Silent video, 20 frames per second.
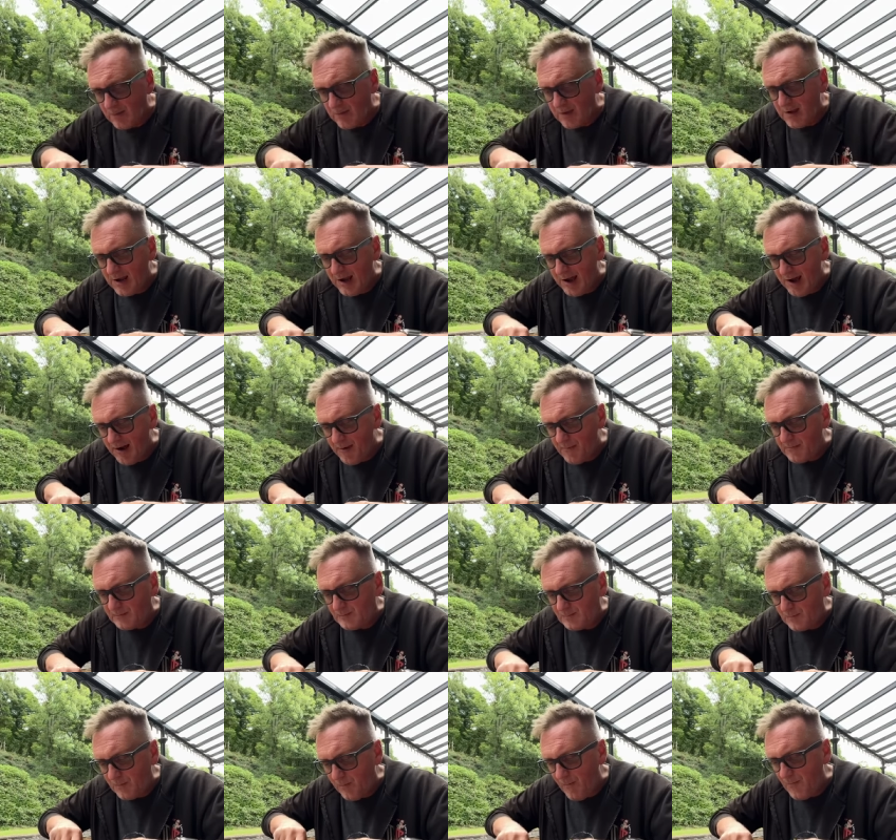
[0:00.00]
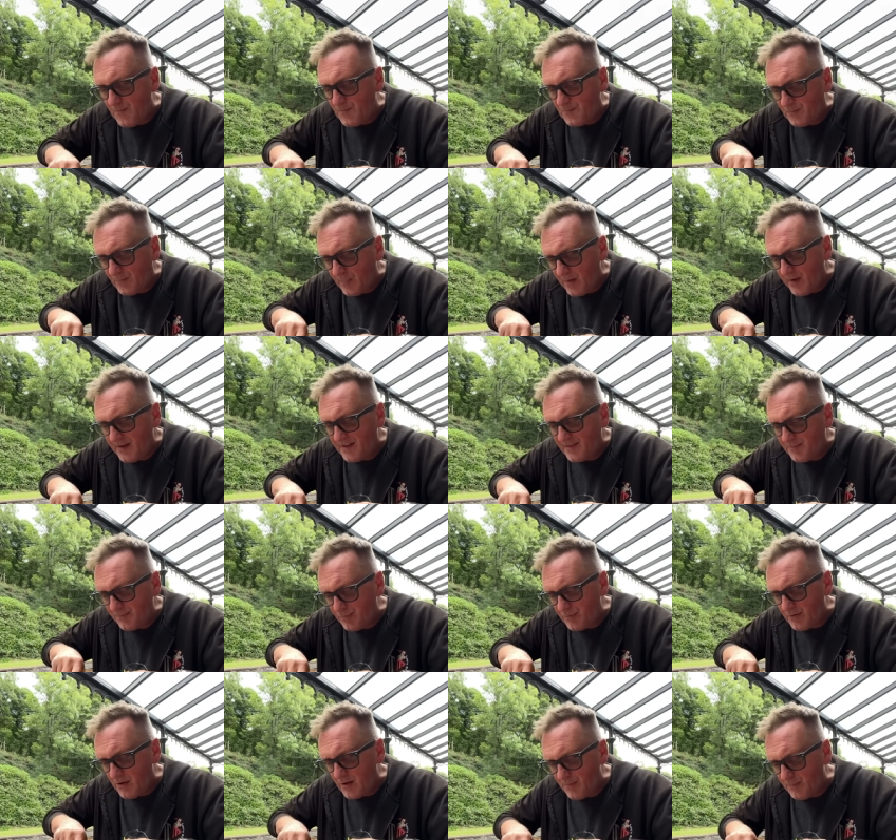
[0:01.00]
That is
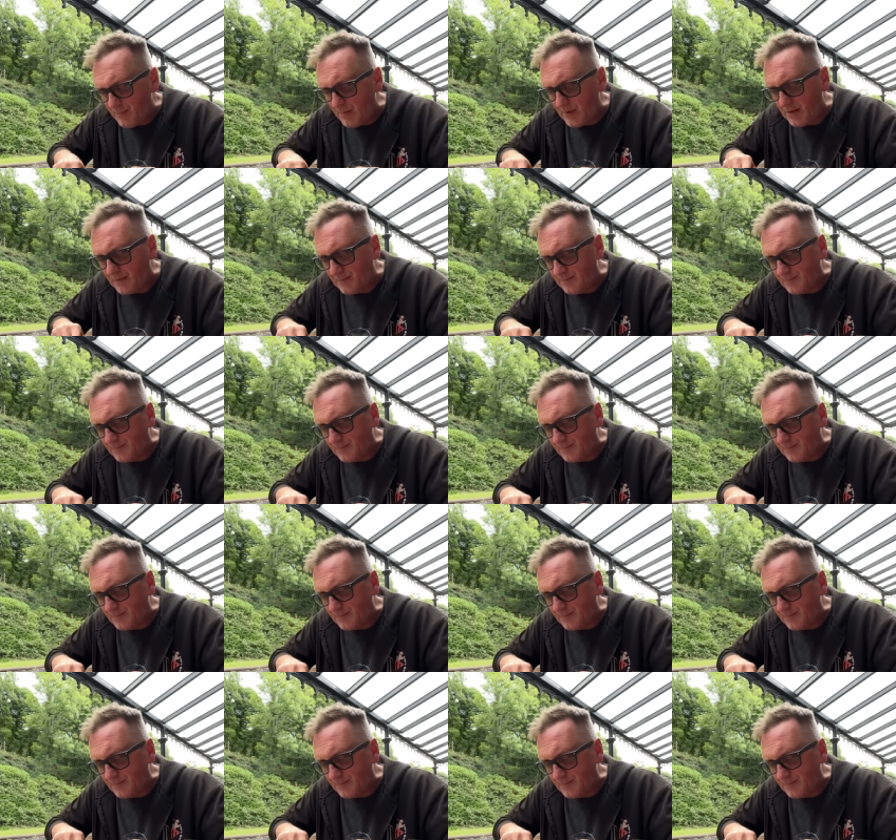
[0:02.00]
proper.